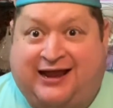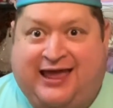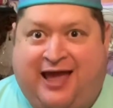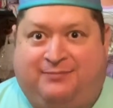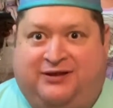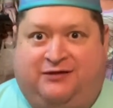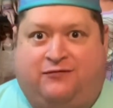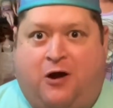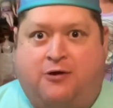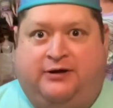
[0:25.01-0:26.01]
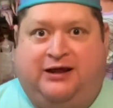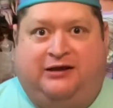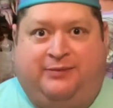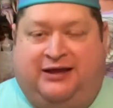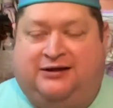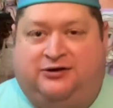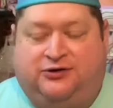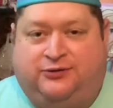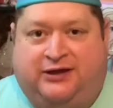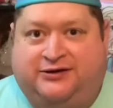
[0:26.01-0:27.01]
I can't believe we're already gonna be in a
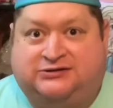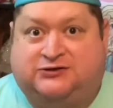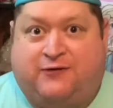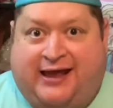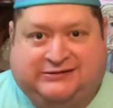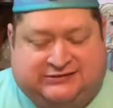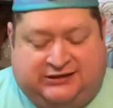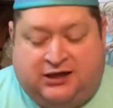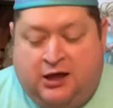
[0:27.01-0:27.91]
new year, it's crazy.